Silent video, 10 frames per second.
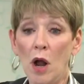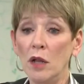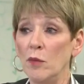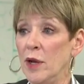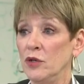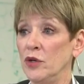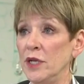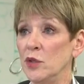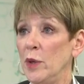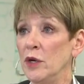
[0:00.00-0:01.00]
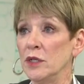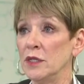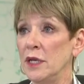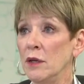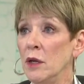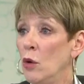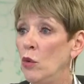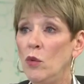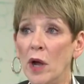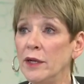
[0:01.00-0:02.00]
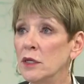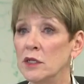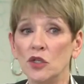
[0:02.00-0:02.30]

We're all about transparency. We want